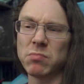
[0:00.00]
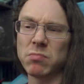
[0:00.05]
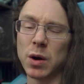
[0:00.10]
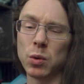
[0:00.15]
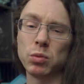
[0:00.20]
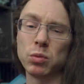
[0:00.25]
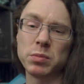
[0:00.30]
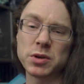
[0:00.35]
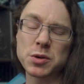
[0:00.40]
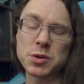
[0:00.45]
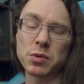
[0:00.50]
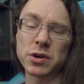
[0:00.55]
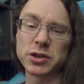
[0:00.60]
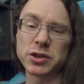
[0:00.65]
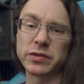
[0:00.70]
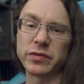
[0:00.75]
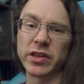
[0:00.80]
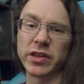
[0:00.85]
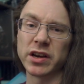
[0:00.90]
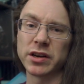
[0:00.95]
I wouldn't be surprised
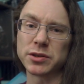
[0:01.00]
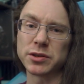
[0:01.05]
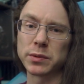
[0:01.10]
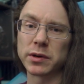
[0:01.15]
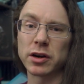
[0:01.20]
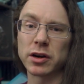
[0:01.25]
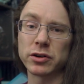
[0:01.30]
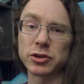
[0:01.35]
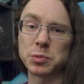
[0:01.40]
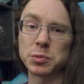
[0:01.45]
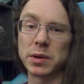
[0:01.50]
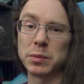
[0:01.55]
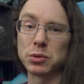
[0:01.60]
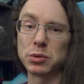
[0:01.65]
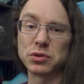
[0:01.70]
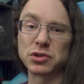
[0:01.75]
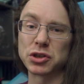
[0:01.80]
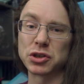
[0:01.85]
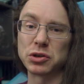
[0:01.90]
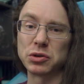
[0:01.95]
if they are, to encourage
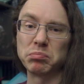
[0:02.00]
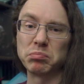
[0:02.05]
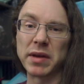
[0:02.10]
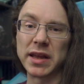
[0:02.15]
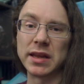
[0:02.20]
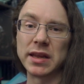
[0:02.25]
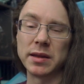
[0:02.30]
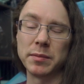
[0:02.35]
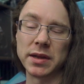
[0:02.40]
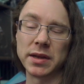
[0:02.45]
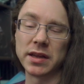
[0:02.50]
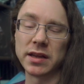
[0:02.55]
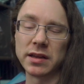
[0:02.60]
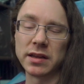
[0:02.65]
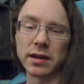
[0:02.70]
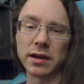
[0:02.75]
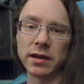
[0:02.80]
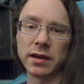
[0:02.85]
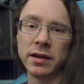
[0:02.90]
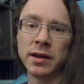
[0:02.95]
people to
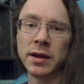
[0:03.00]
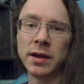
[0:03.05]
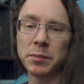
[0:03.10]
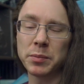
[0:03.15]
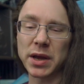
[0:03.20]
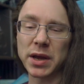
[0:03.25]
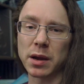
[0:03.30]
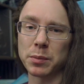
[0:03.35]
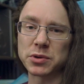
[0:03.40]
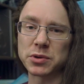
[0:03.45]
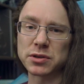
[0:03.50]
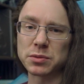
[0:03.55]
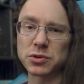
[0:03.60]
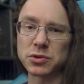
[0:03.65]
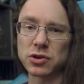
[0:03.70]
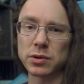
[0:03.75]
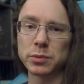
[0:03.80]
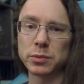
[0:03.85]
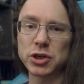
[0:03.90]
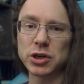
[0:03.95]
maybe pick up a
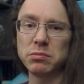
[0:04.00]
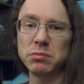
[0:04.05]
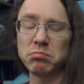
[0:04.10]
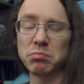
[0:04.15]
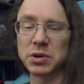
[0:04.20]
subscription,